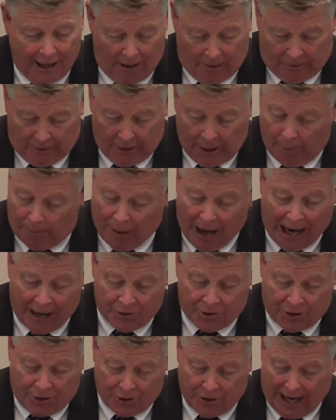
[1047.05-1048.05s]

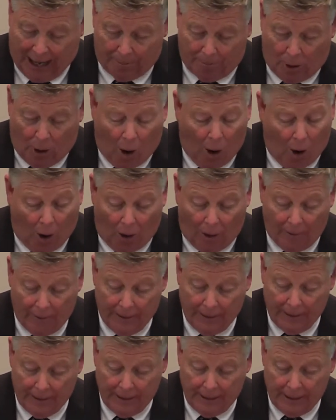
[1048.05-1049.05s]
apostles like Paul
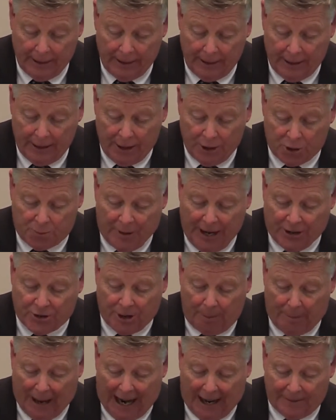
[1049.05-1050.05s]
speaks
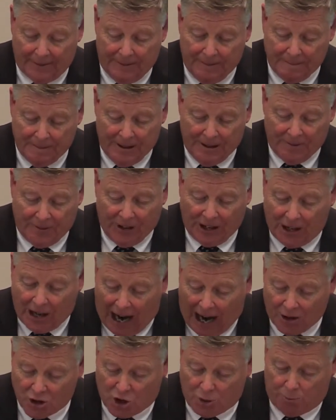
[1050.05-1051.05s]
about the
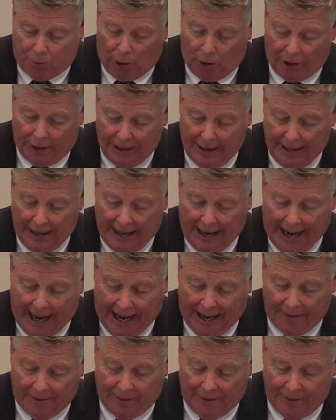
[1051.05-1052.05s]
gospel
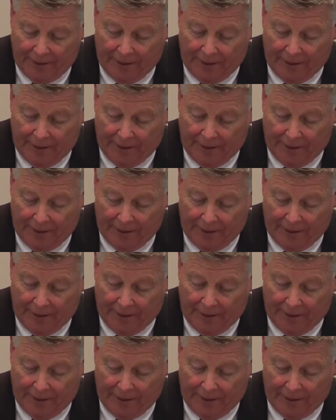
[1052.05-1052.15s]
and